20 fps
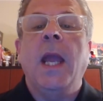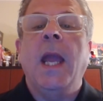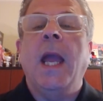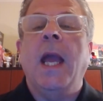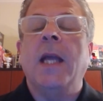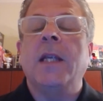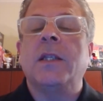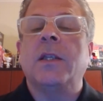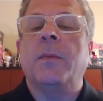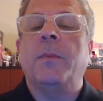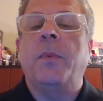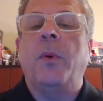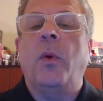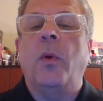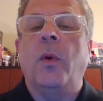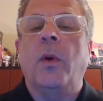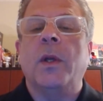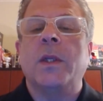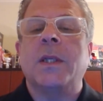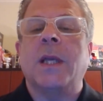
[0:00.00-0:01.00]
and
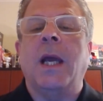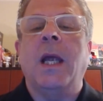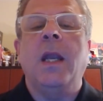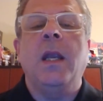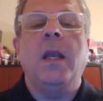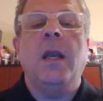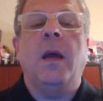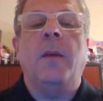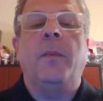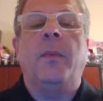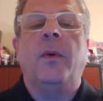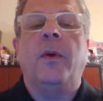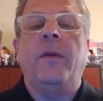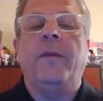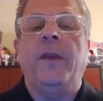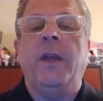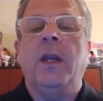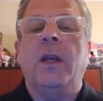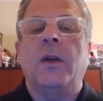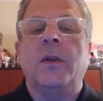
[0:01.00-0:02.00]
supports a number of
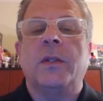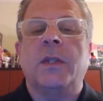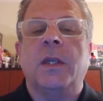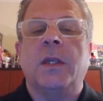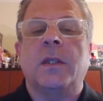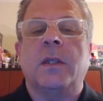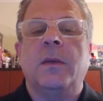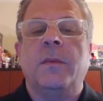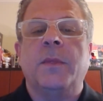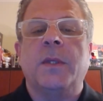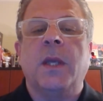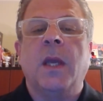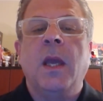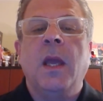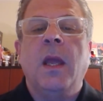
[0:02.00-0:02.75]
ecosystems